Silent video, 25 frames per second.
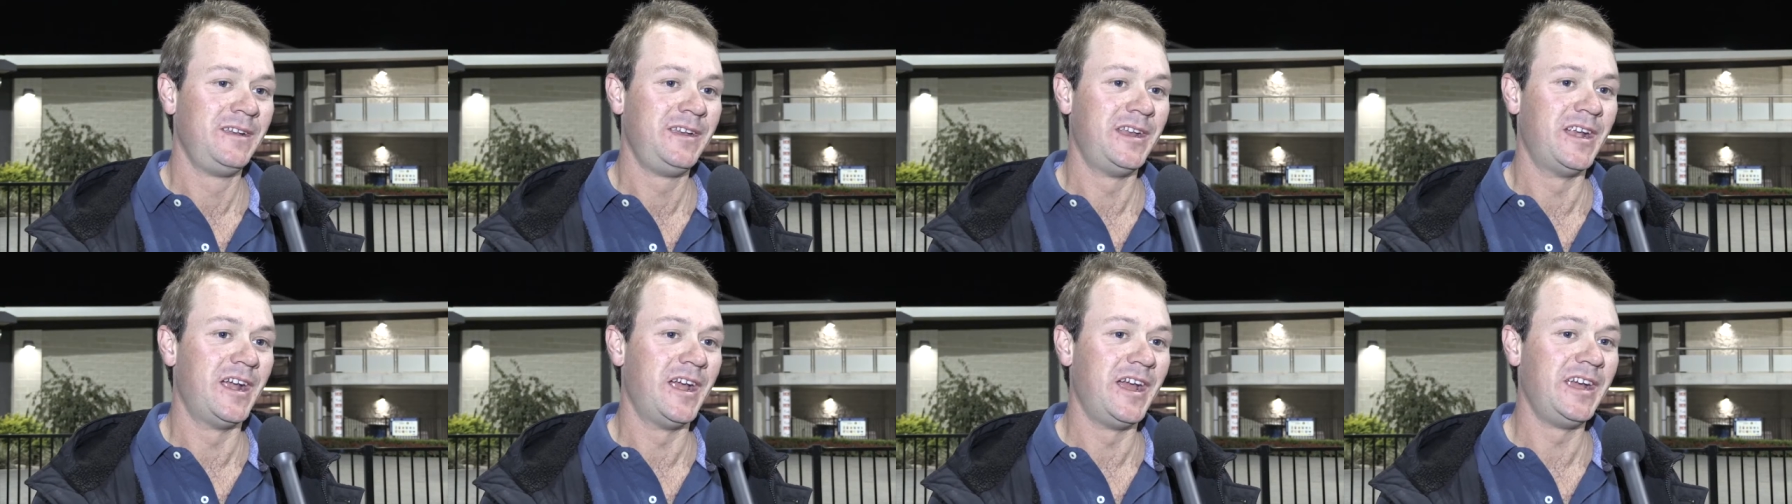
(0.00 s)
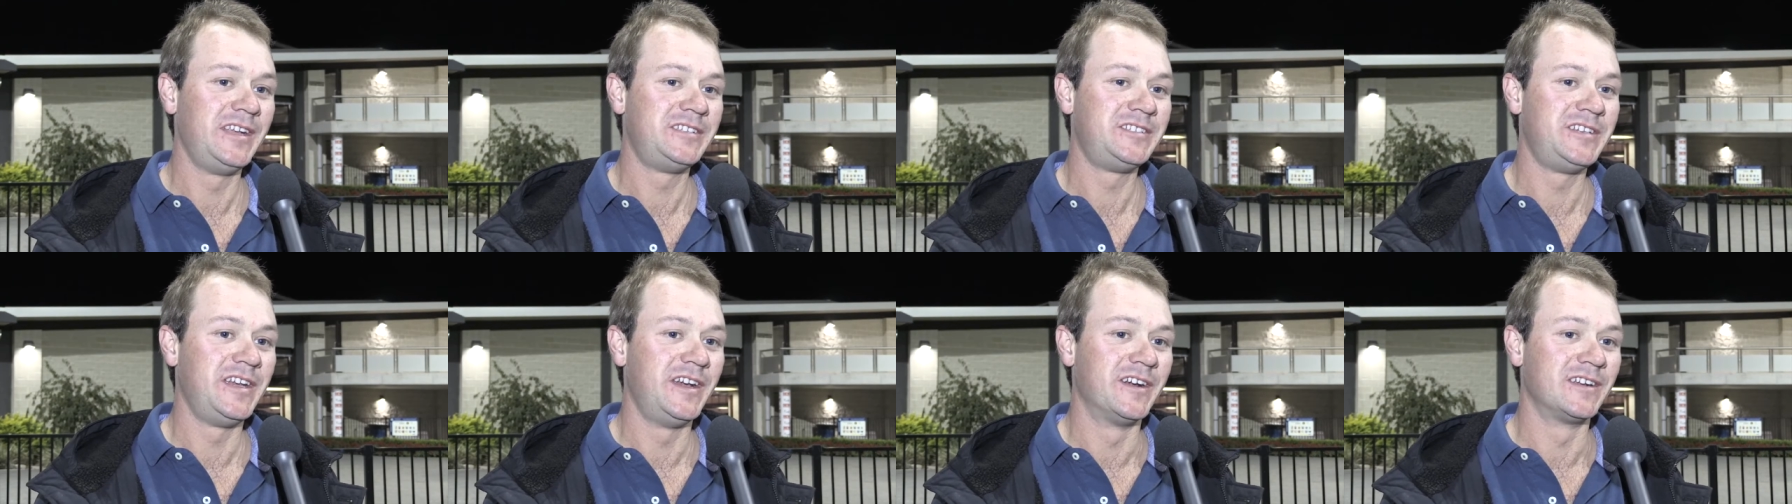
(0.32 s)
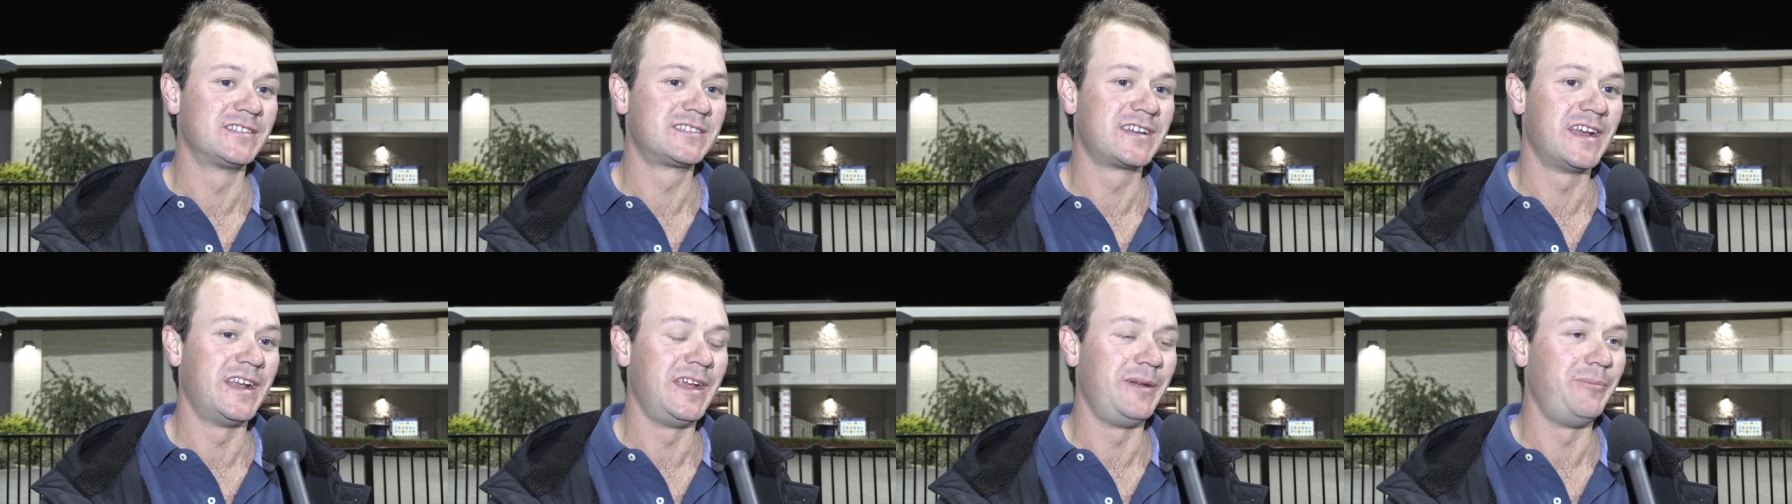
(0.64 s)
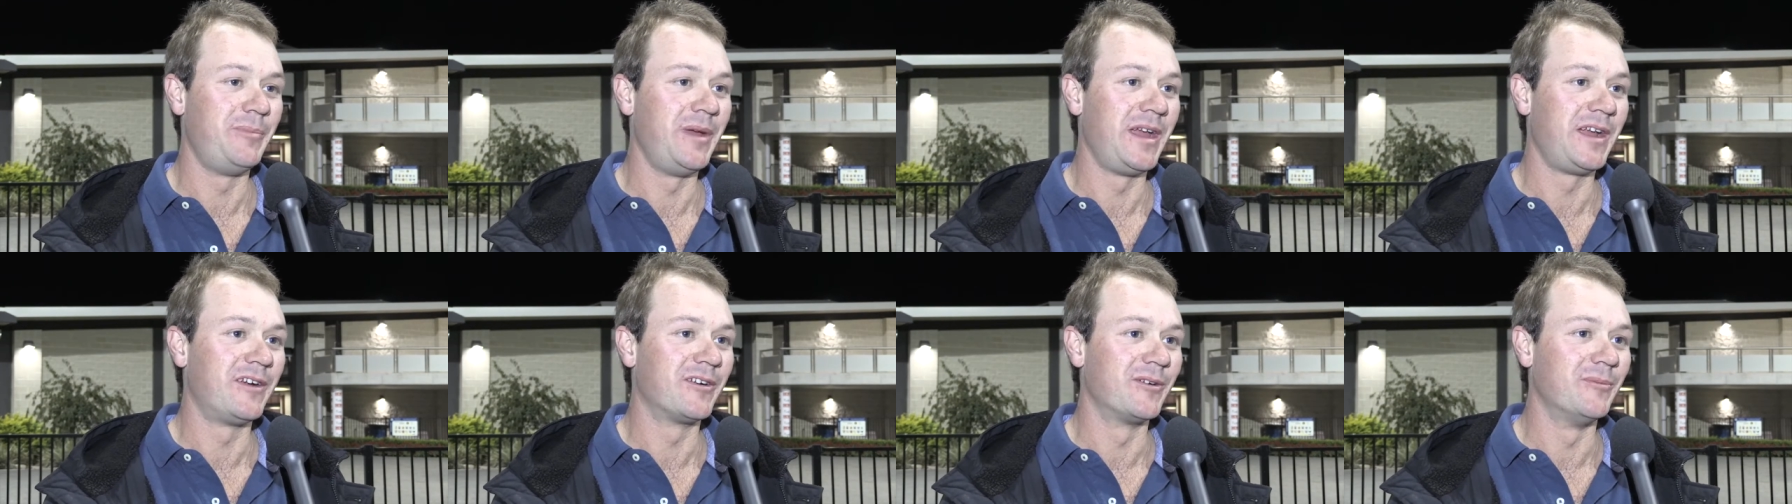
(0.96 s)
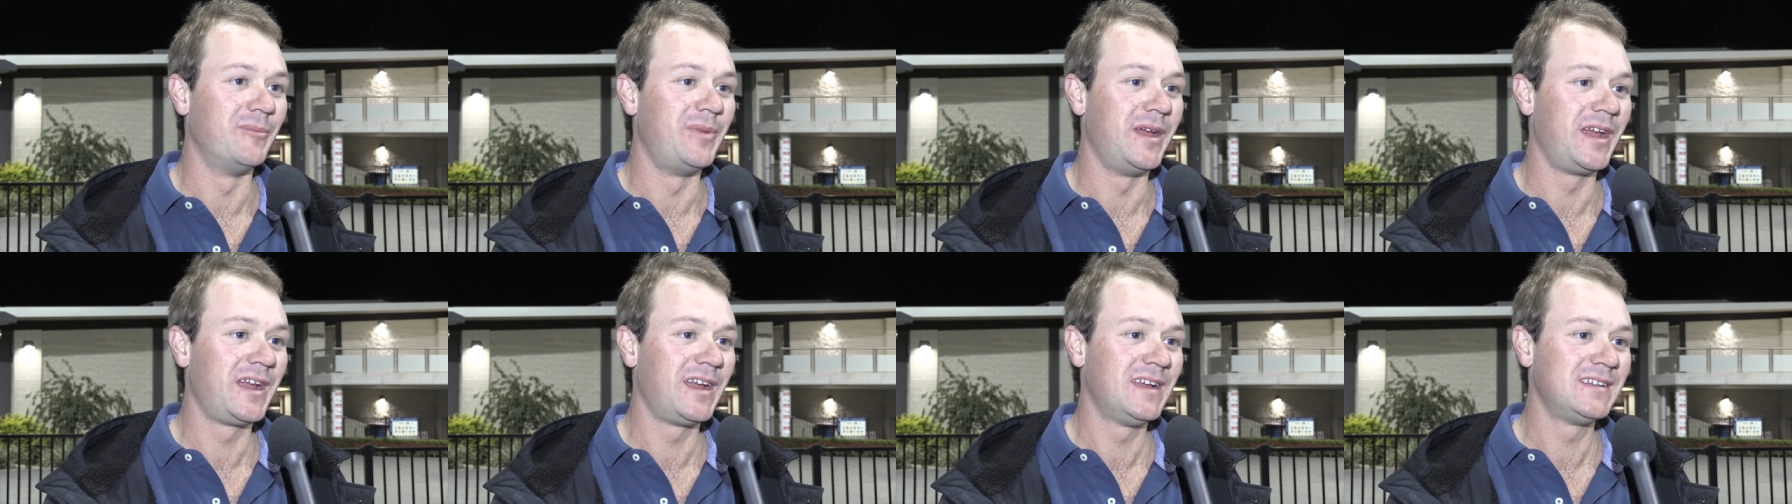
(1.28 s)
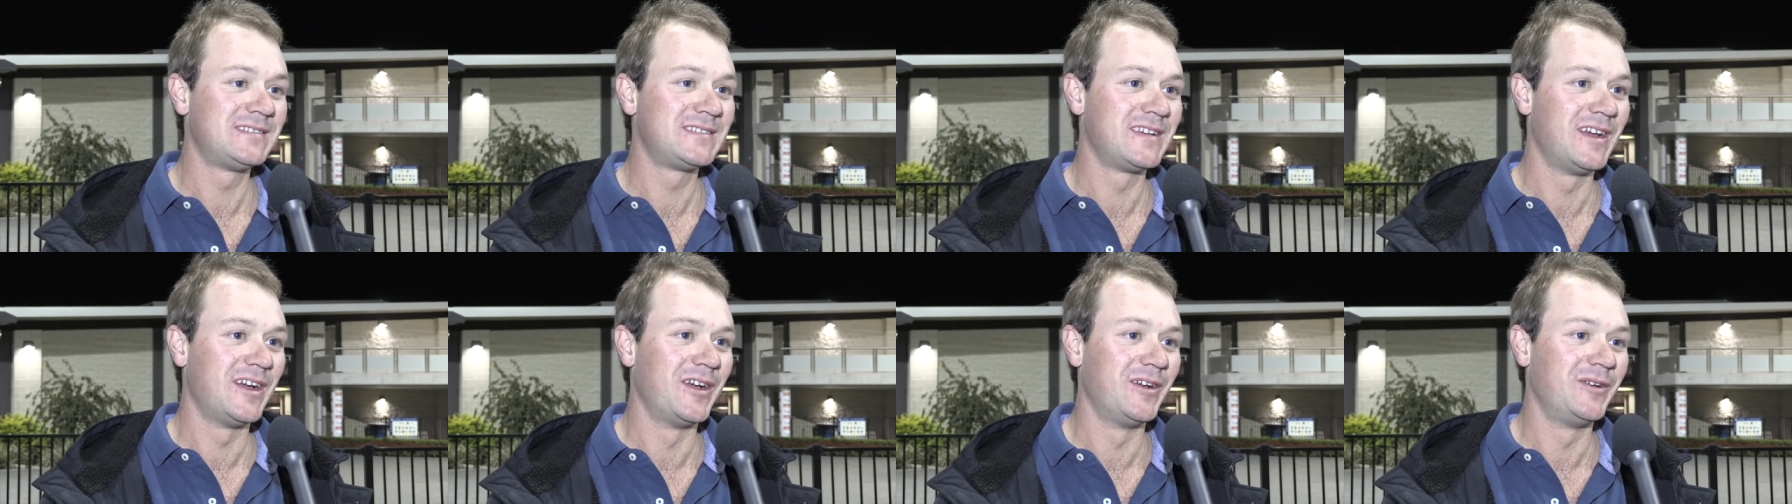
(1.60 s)
Each year it's getting bigger and
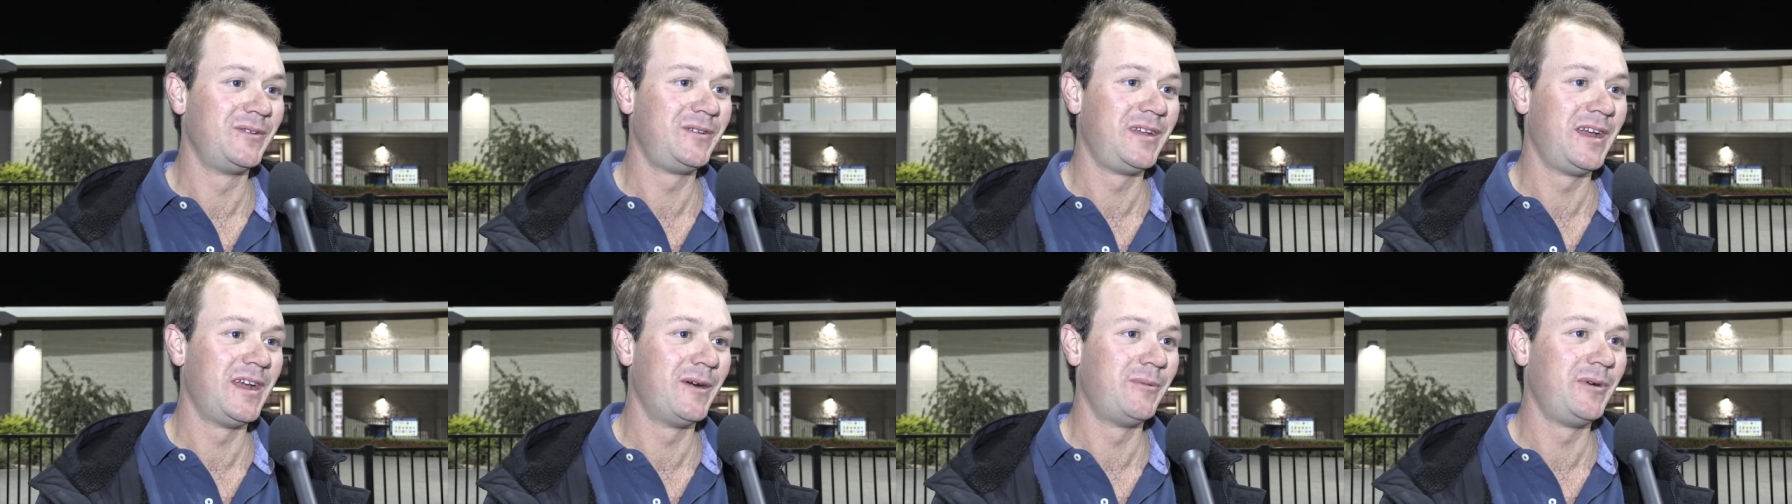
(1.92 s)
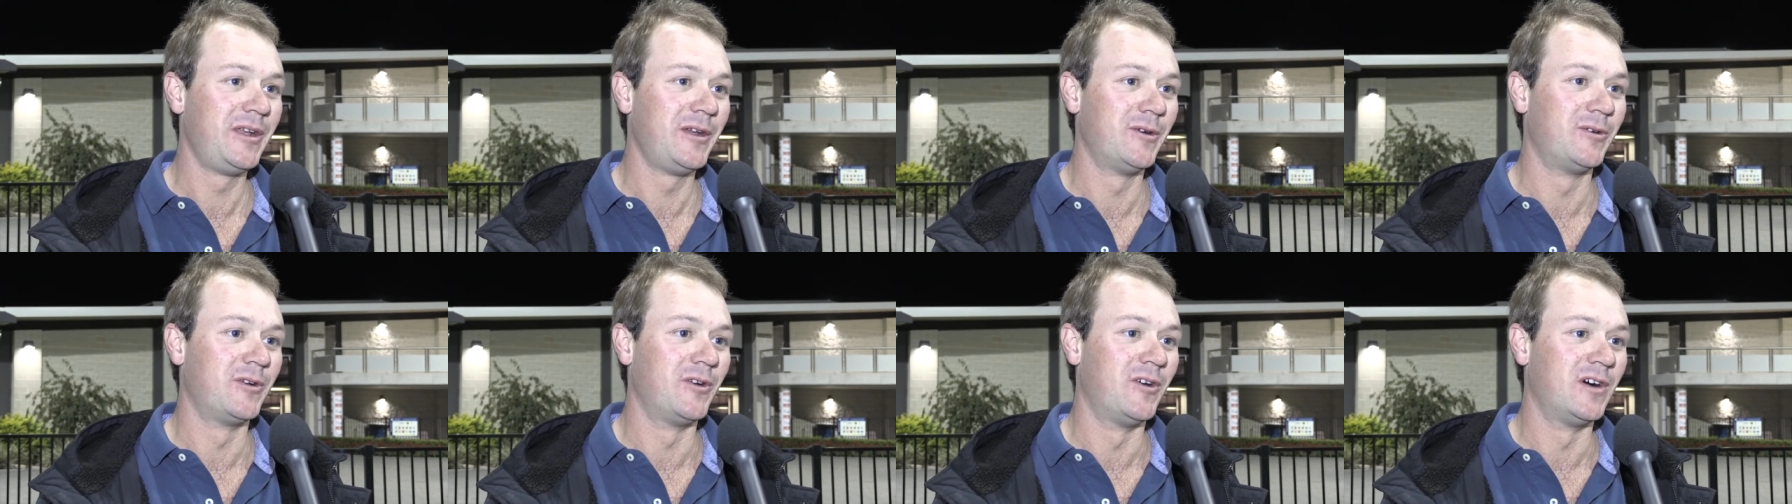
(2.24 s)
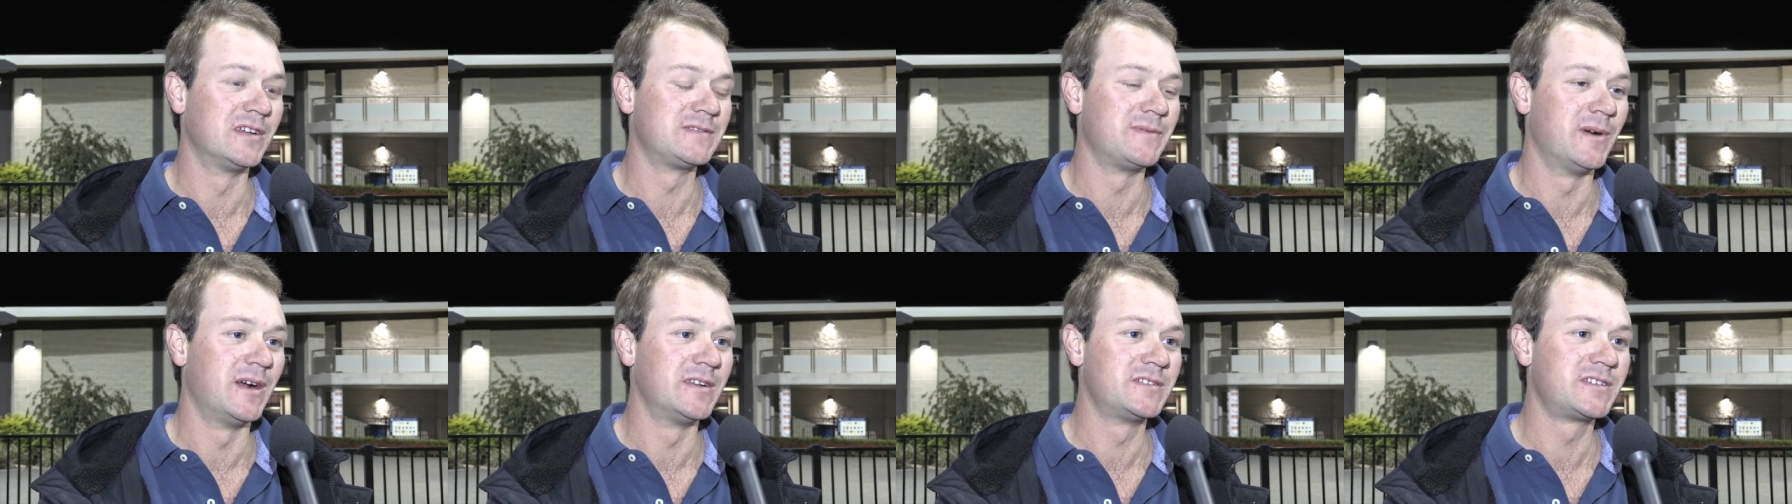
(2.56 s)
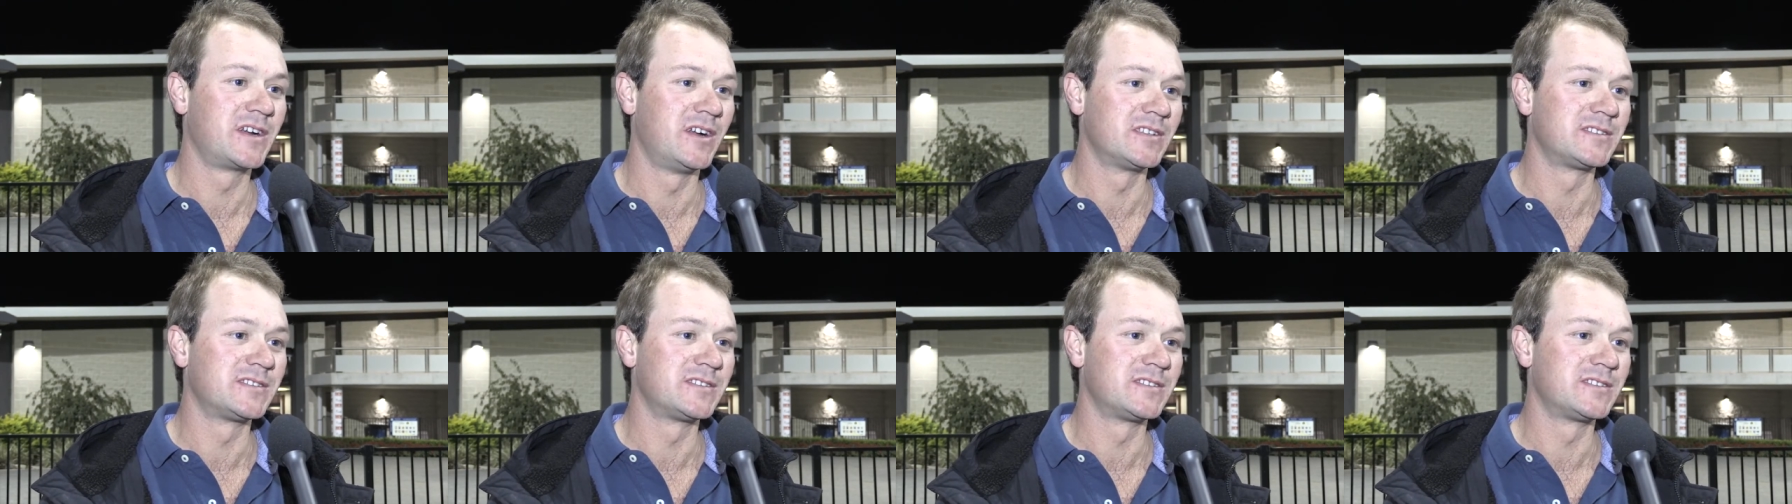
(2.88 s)
bigger, so yeah, we do a nice bunch.